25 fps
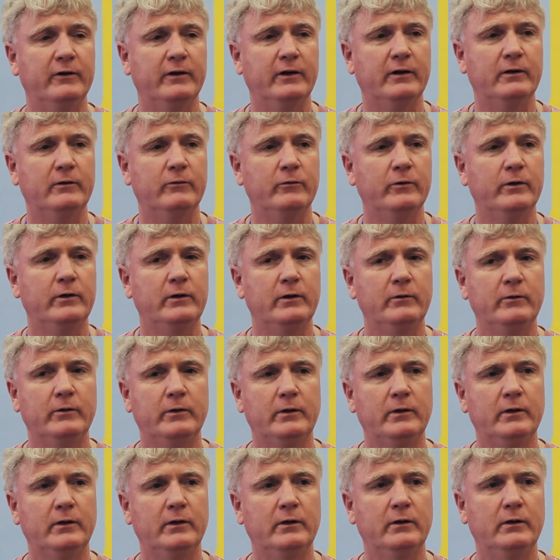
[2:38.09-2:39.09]
then it
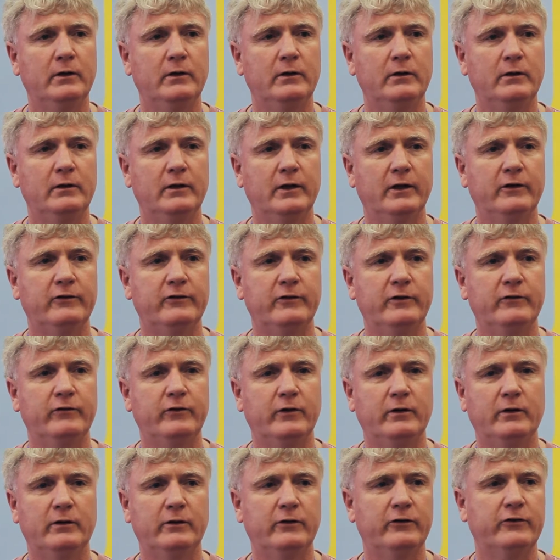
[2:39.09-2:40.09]
really gets
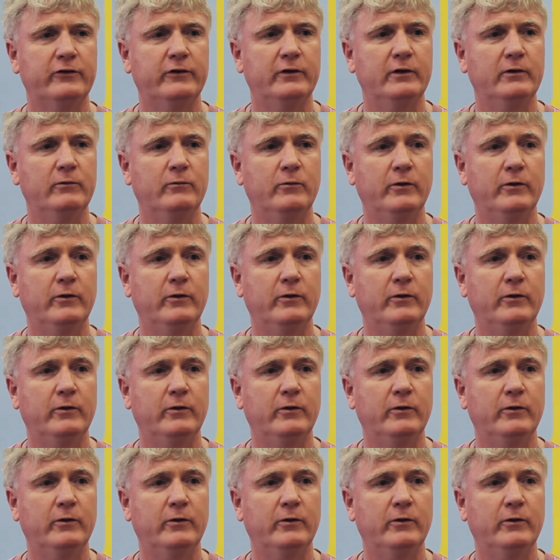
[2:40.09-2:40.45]
difficult to see